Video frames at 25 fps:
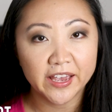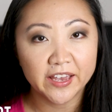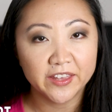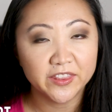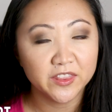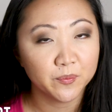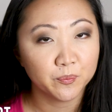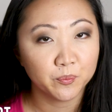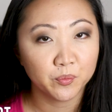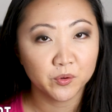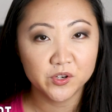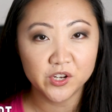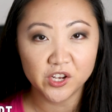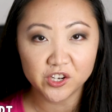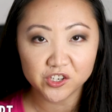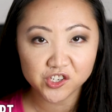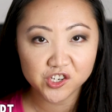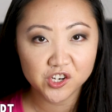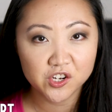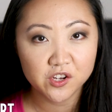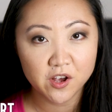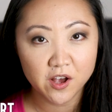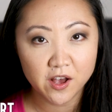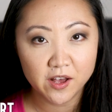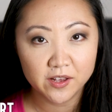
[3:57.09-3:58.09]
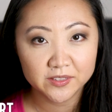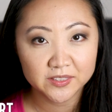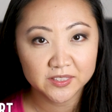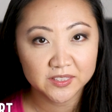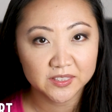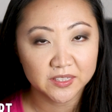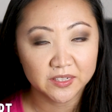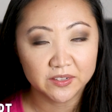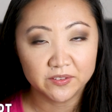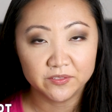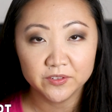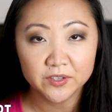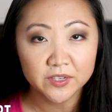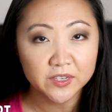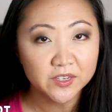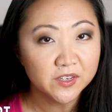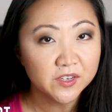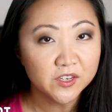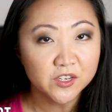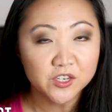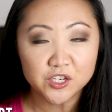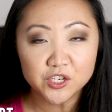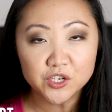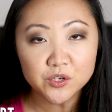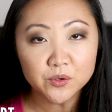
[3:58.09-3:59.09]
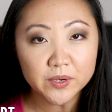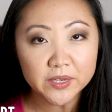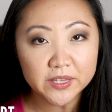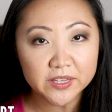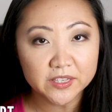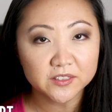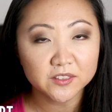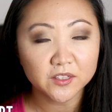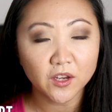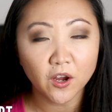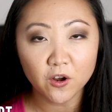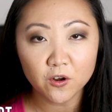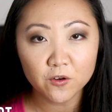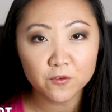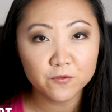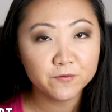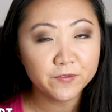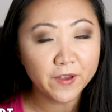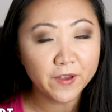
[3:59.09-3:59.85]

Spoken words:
and the production costs of doing this are